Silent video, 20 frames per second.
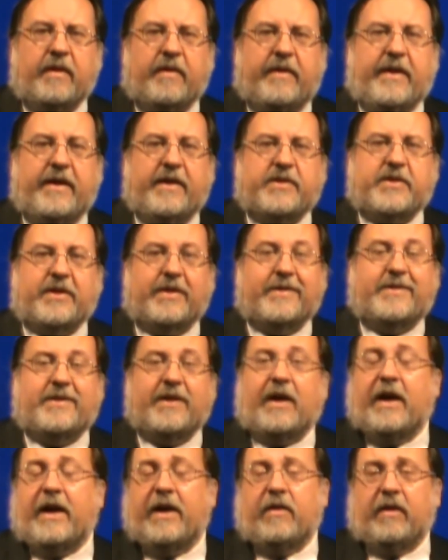that is
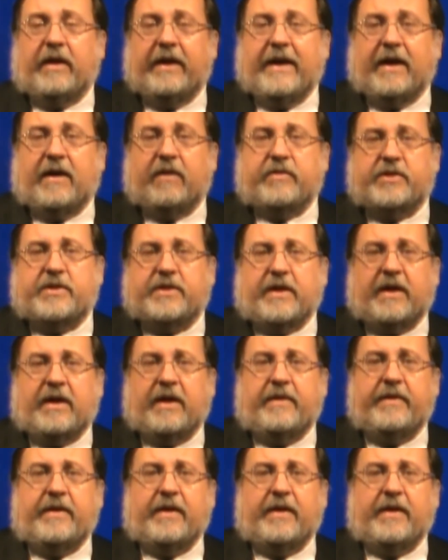entirely outside the